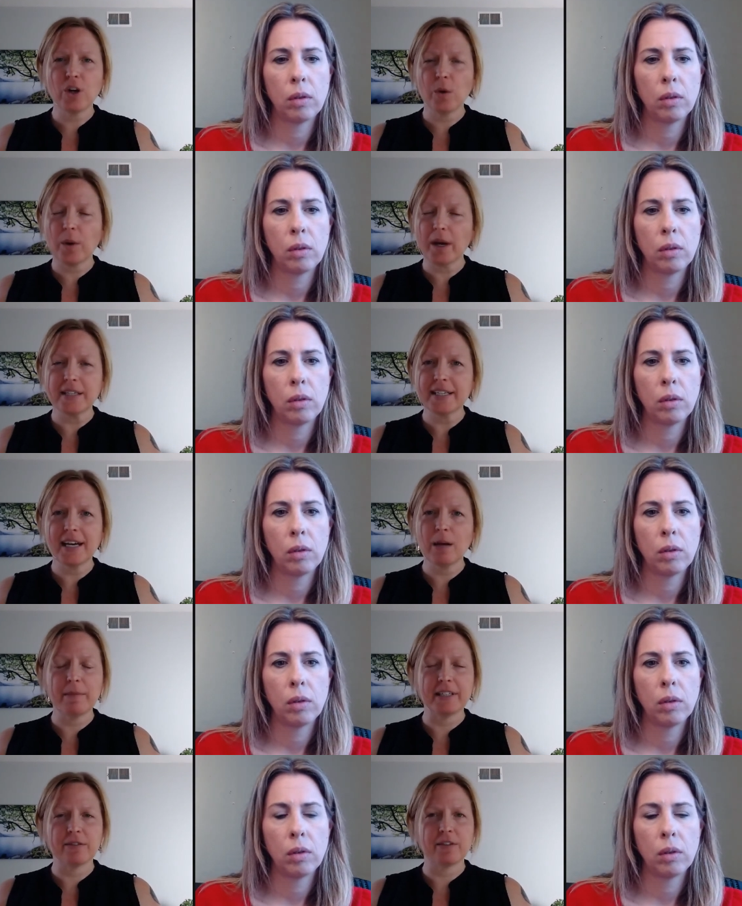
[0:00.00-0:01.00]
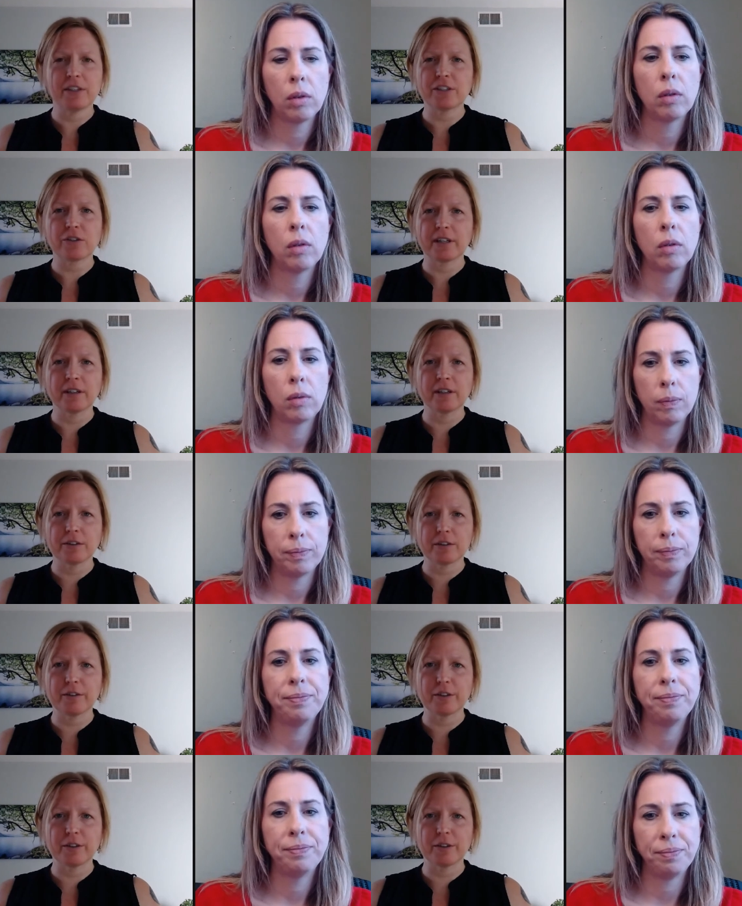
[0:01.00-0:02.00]
Speaker 1: idea how many fish are killed for
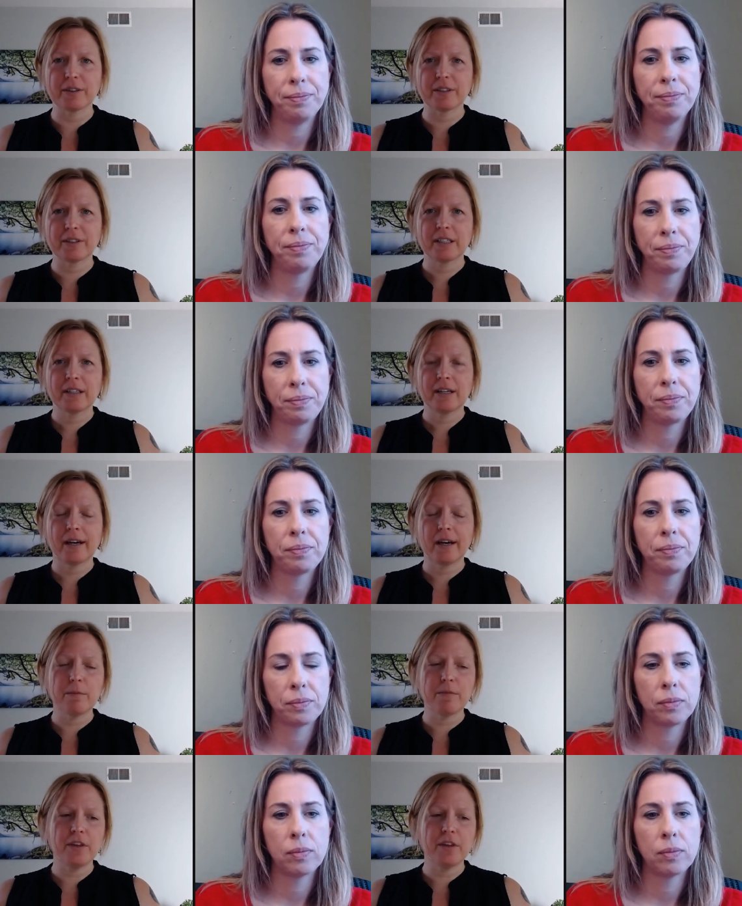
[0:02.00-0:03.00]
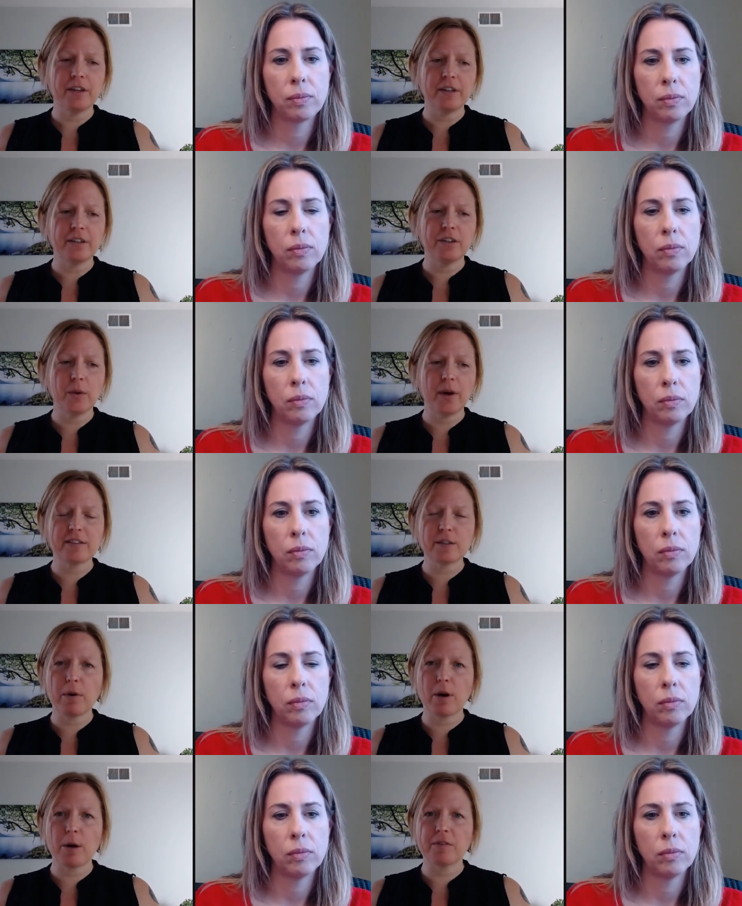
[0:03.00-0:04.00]
food. Mm-hmm. Um, the U.S.
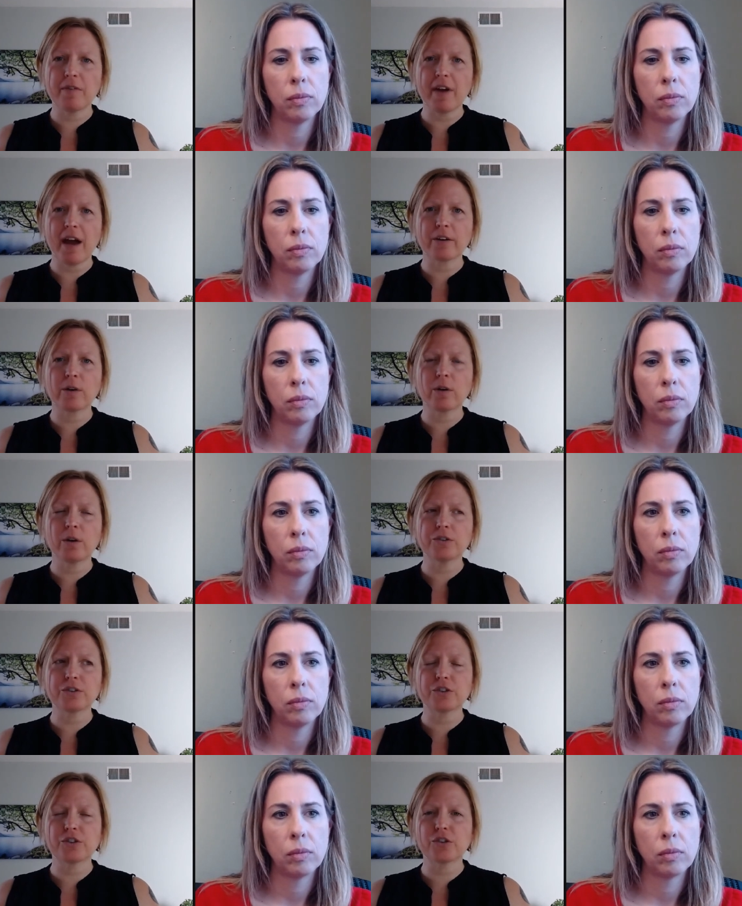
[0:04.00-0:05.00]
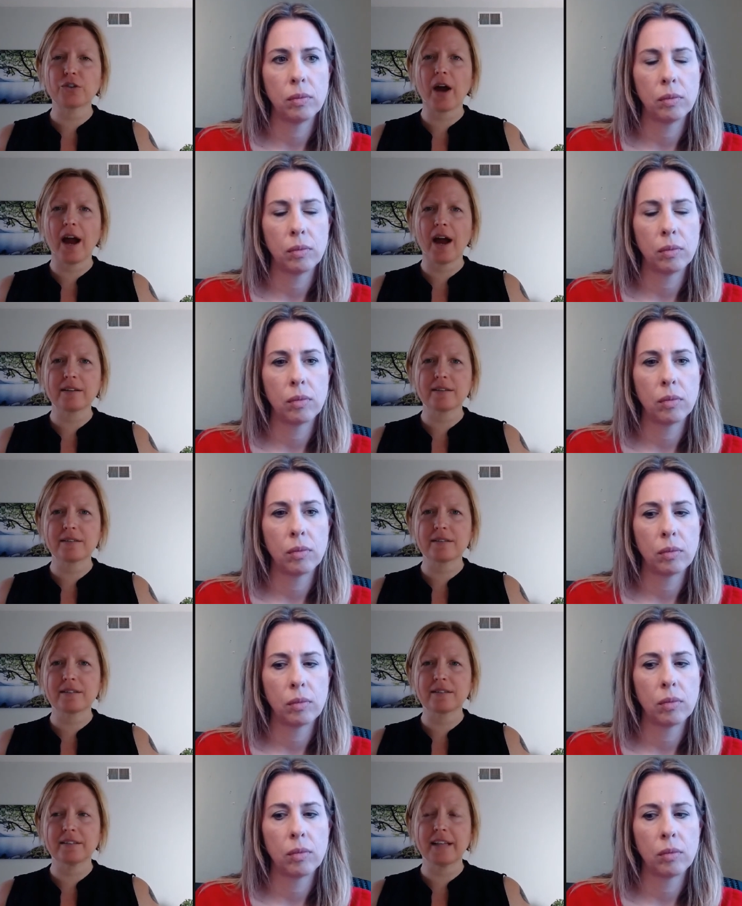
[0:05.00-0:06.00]
Department of Agriculture
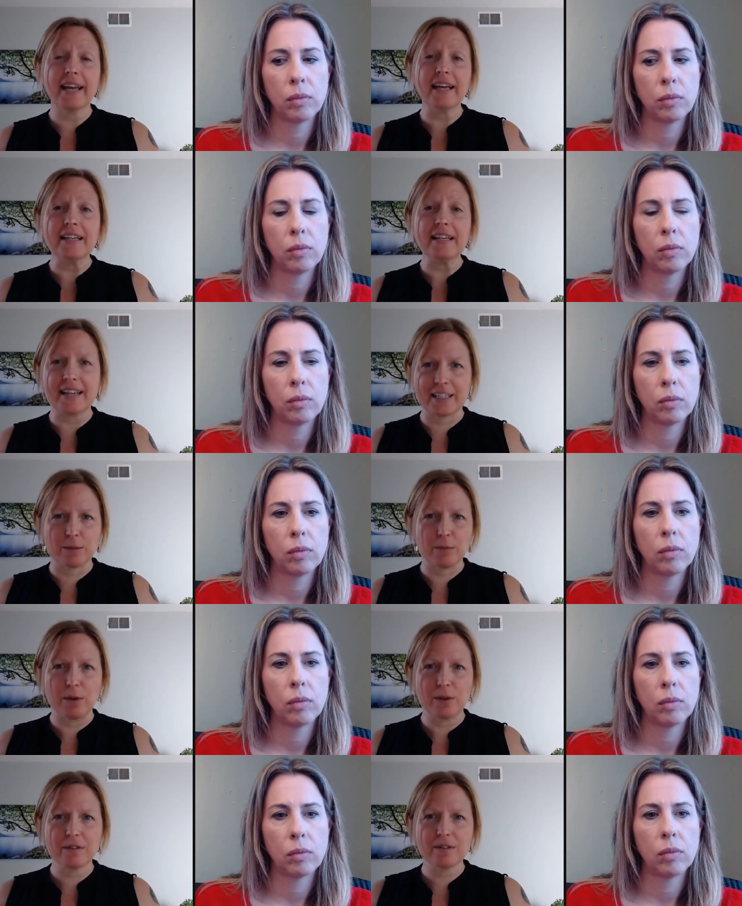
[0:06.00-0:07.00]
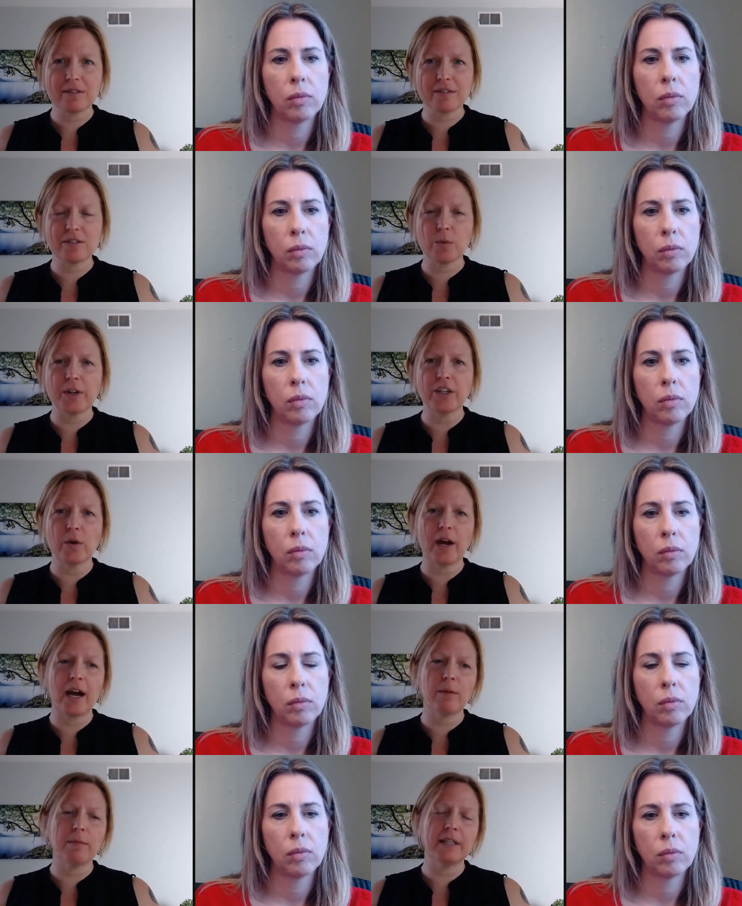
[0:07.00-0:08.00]
tracks land animals, so we know how
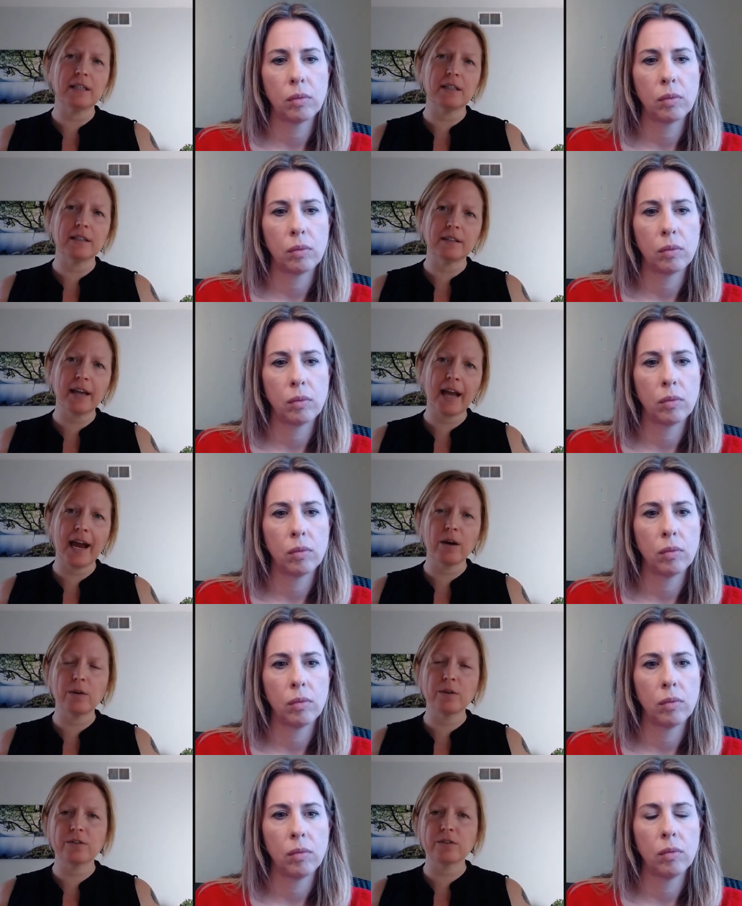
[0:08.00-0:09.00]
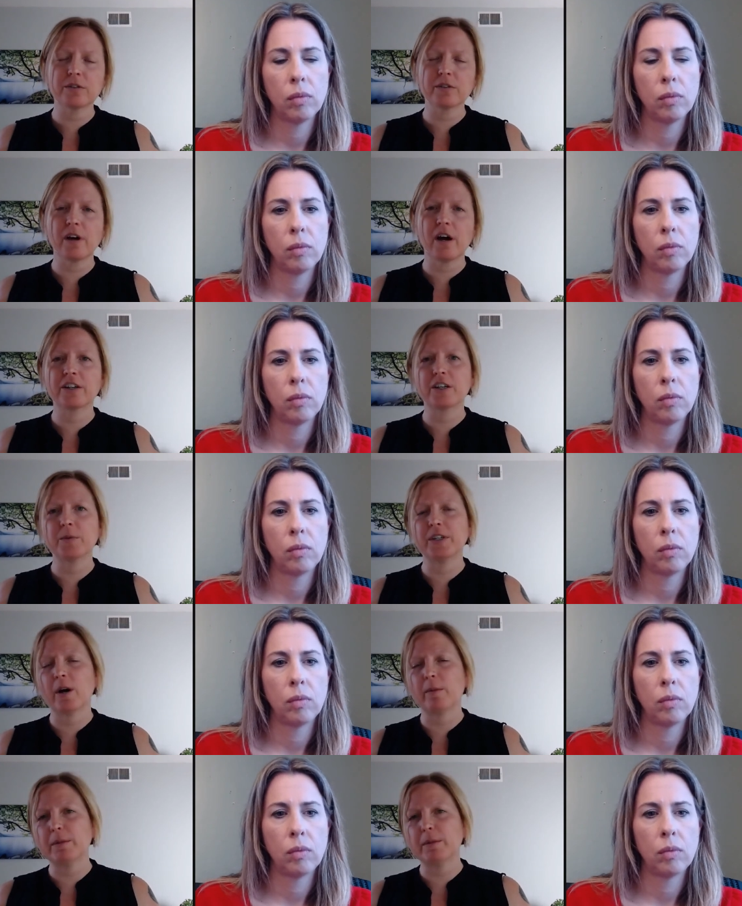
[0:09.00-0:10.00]
many cows are slaughtered, we know how
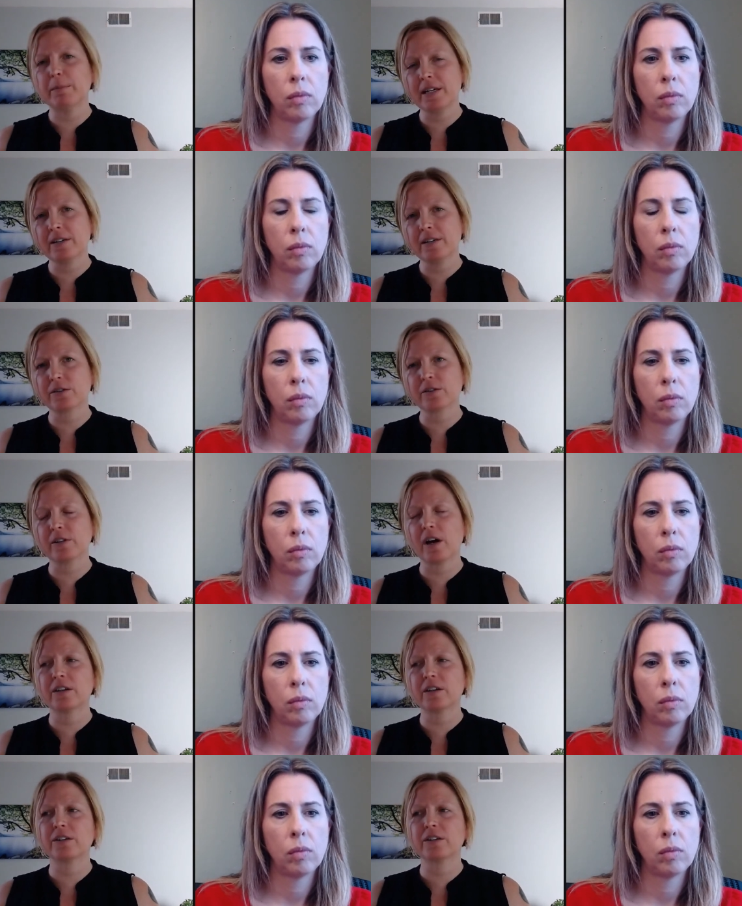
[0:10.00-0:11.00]
many pigs are slaughtered,